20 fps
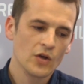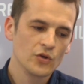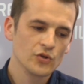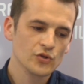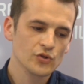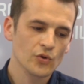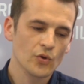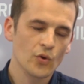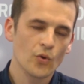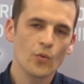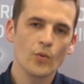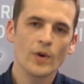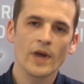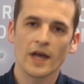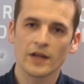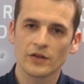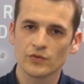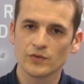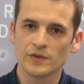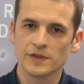So we
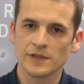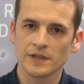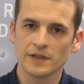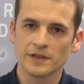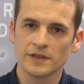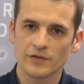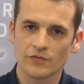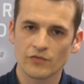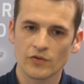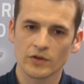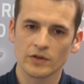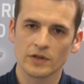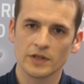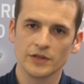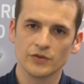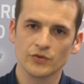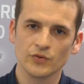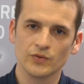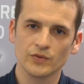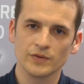had to think
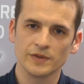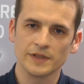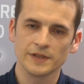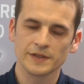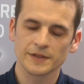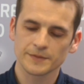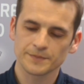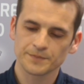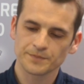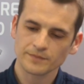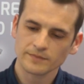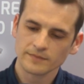differently to do this.